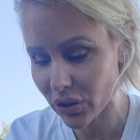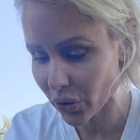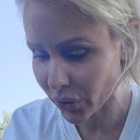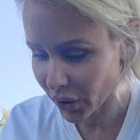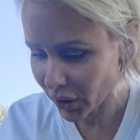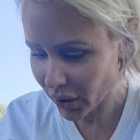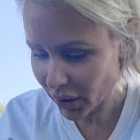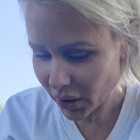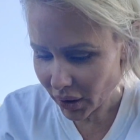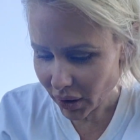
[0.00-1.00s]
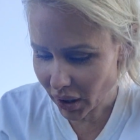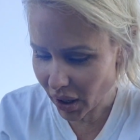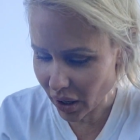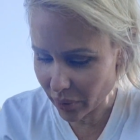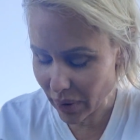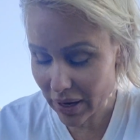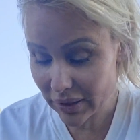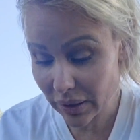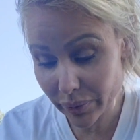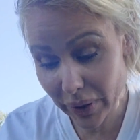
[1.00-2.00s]
So, as
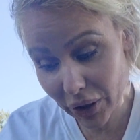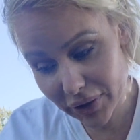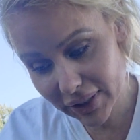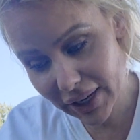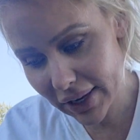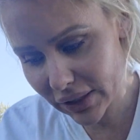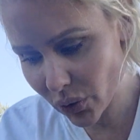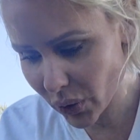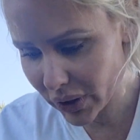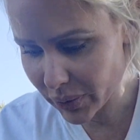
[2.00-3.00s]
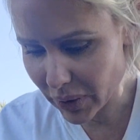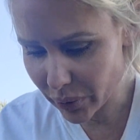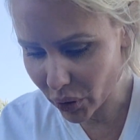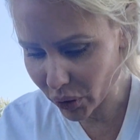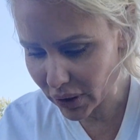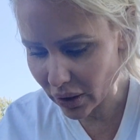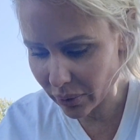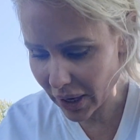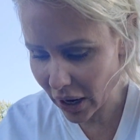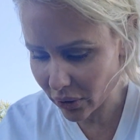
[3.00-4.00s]
embarrassing as it was being pulled out of
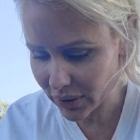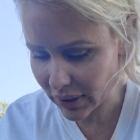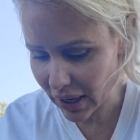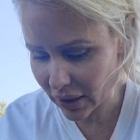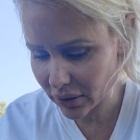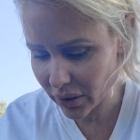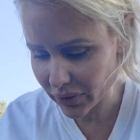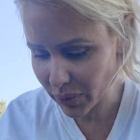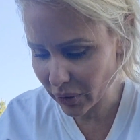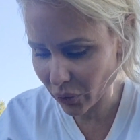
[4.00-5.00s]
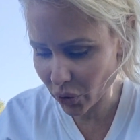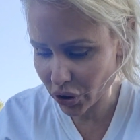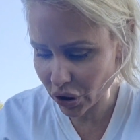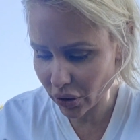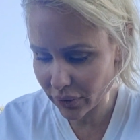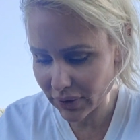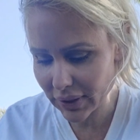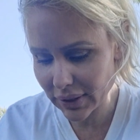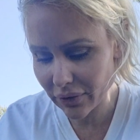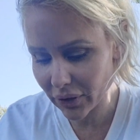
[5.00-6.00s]
my house in handcuffs by 4 sheriffs,
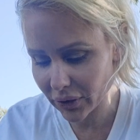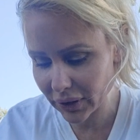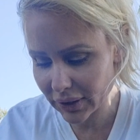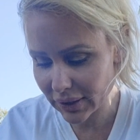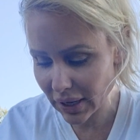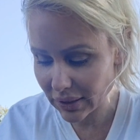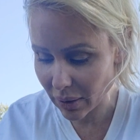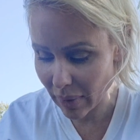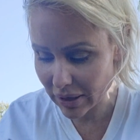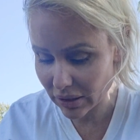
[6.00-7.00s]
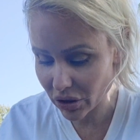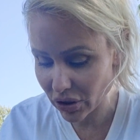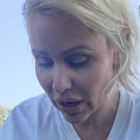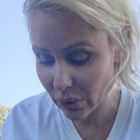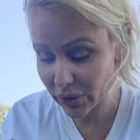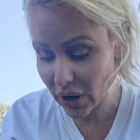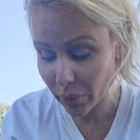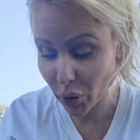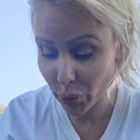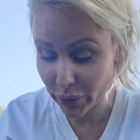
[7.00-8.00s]
it definitely sent a message that I was
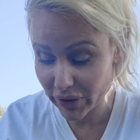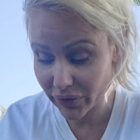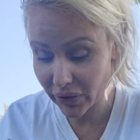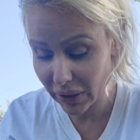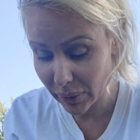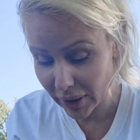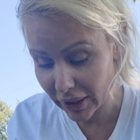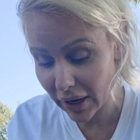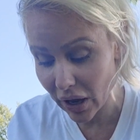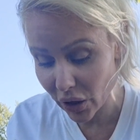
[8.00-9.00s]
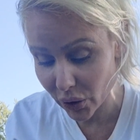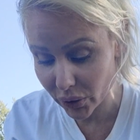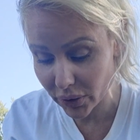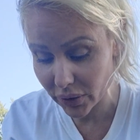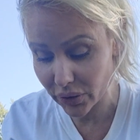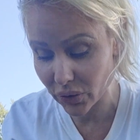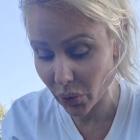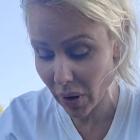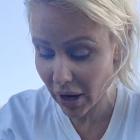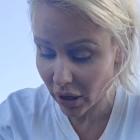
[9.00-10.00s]
not purposefully being held, so
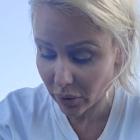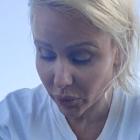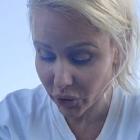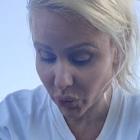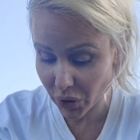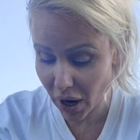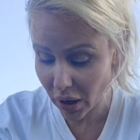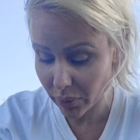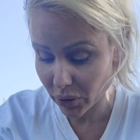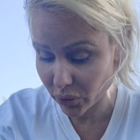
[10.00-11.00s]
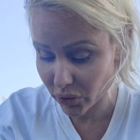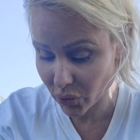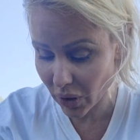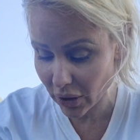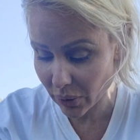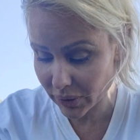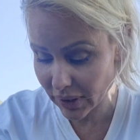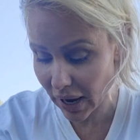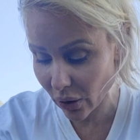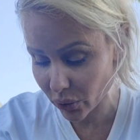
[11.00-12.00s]
my animals were not abused while I was
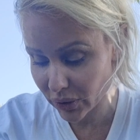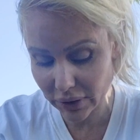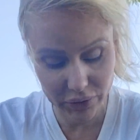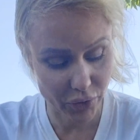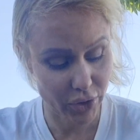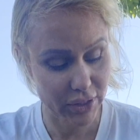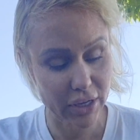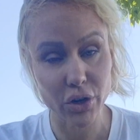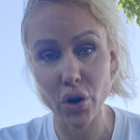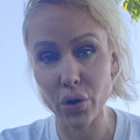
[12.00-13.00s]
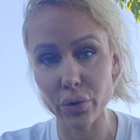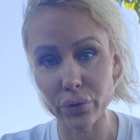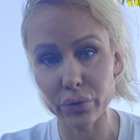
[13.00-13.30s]
out, as far as I know.